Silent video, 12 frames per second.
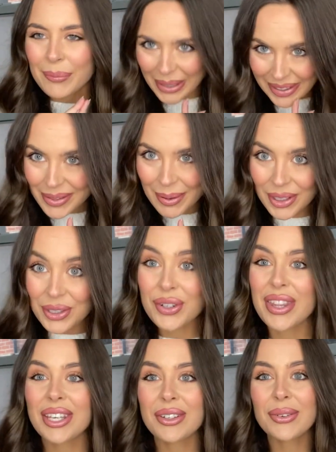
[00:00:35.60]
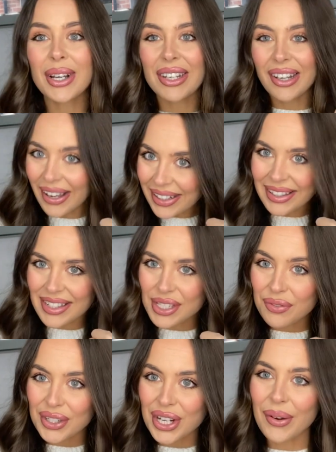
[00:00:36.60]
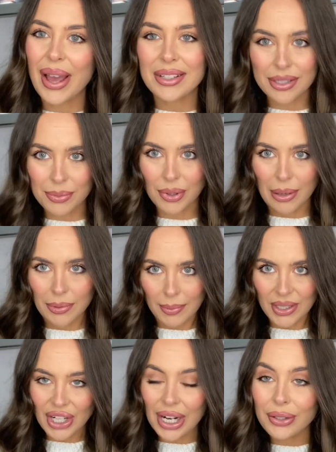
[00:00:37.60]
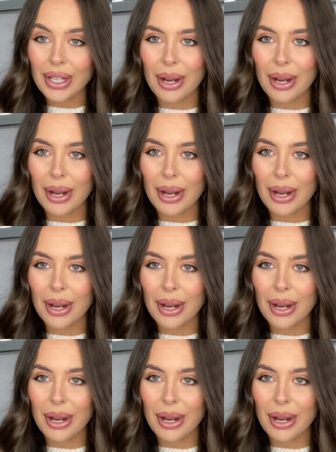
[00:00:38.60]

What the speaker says: please make sure that you like this video and subscribe to my channel.